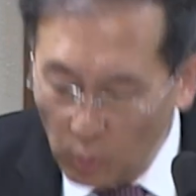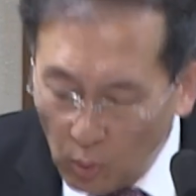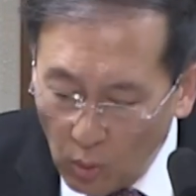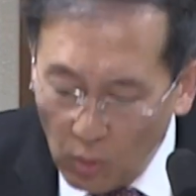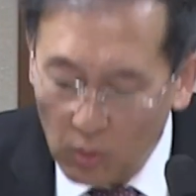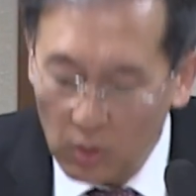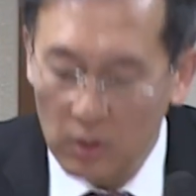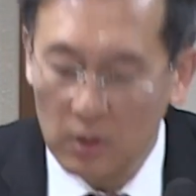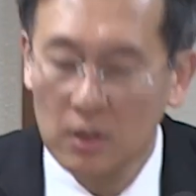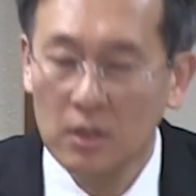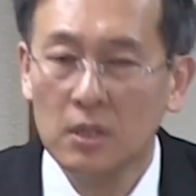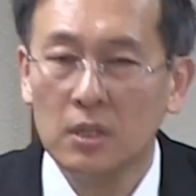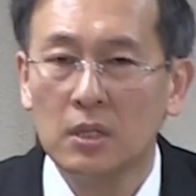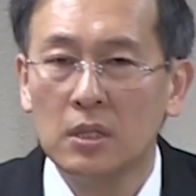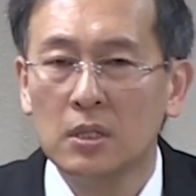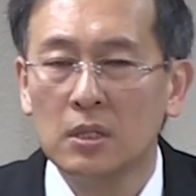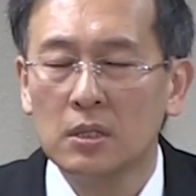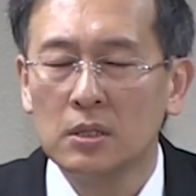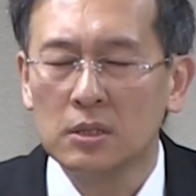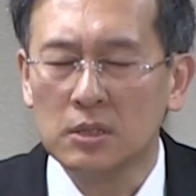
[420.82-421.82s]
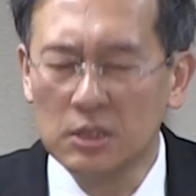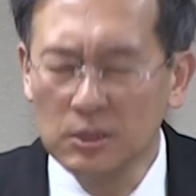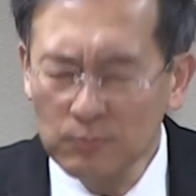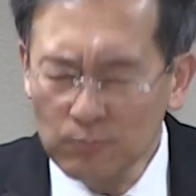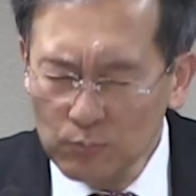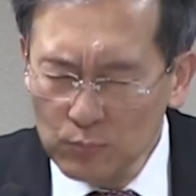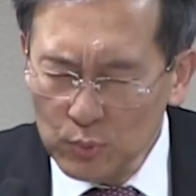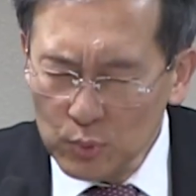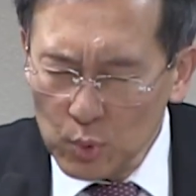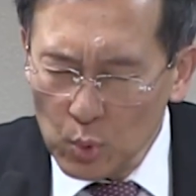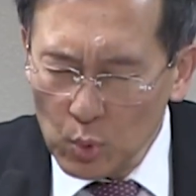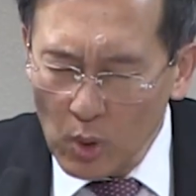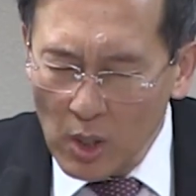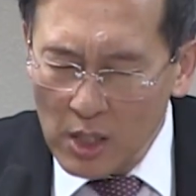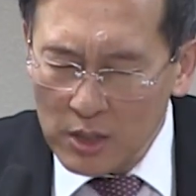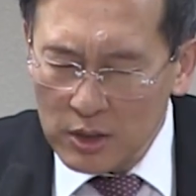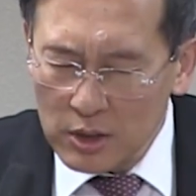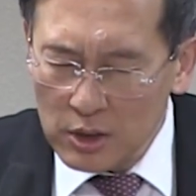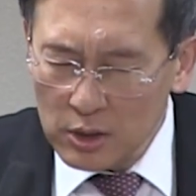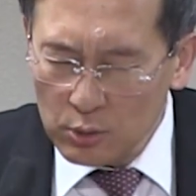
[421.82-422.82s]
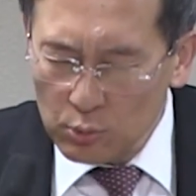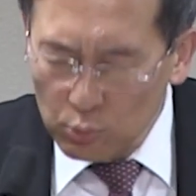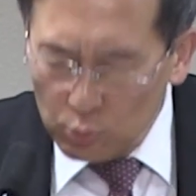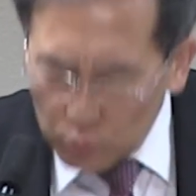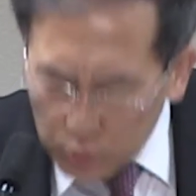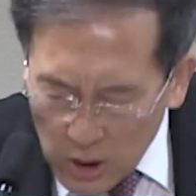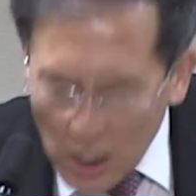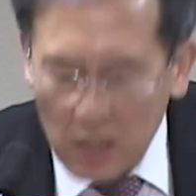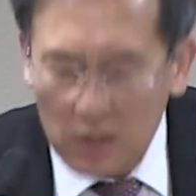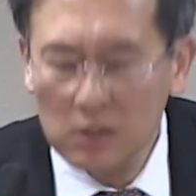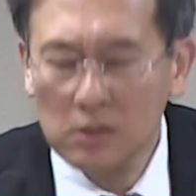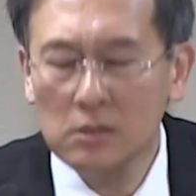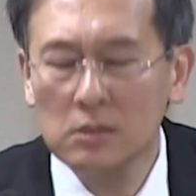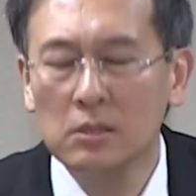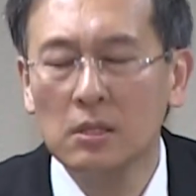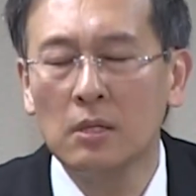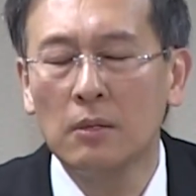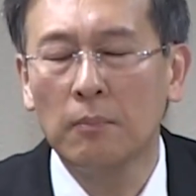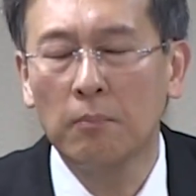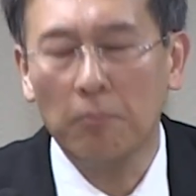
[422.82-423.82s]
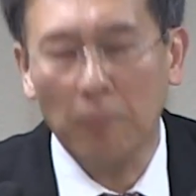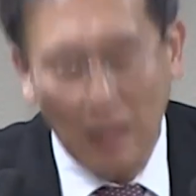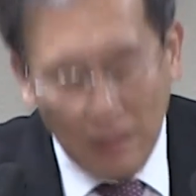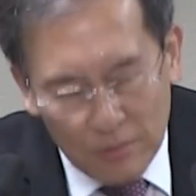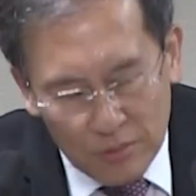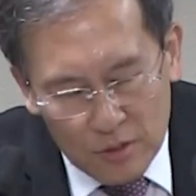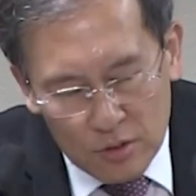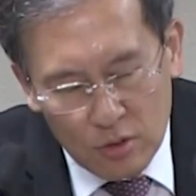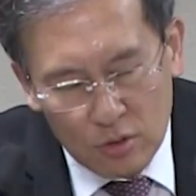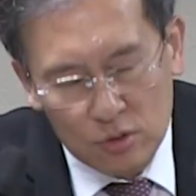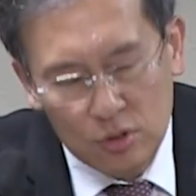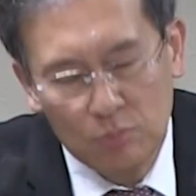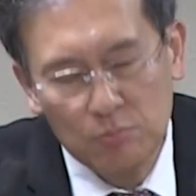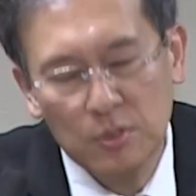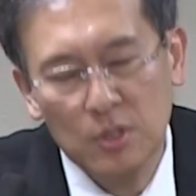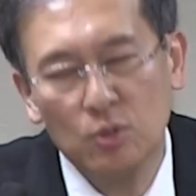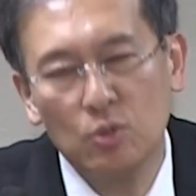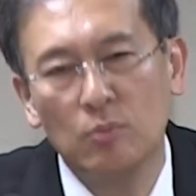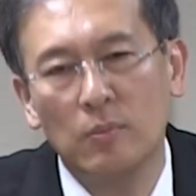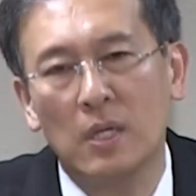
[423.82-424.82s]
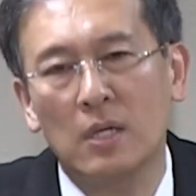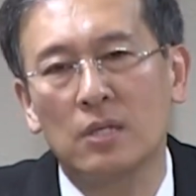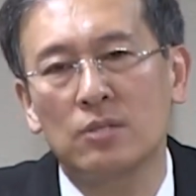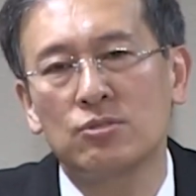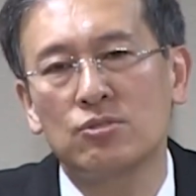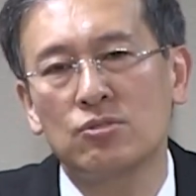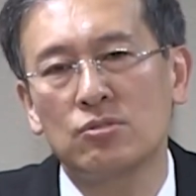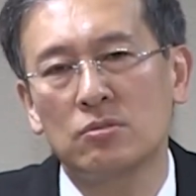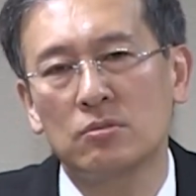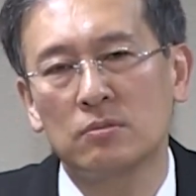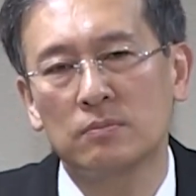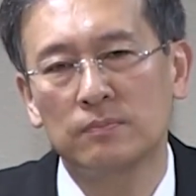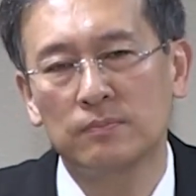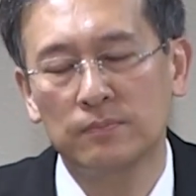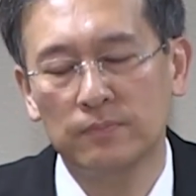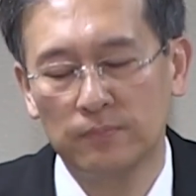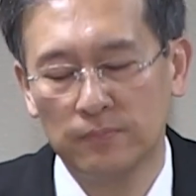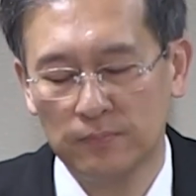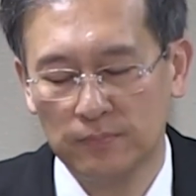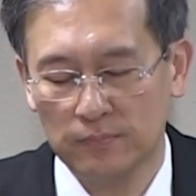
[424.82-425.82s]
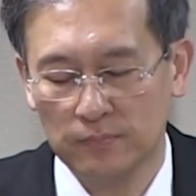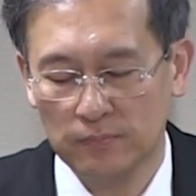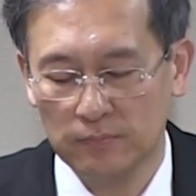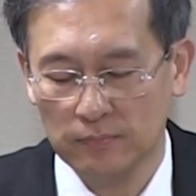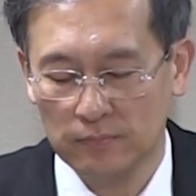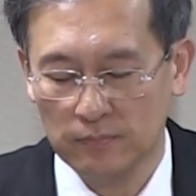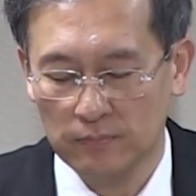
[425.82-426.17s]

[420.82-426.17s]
a golden calf out of the silver and gold treasures God had given them.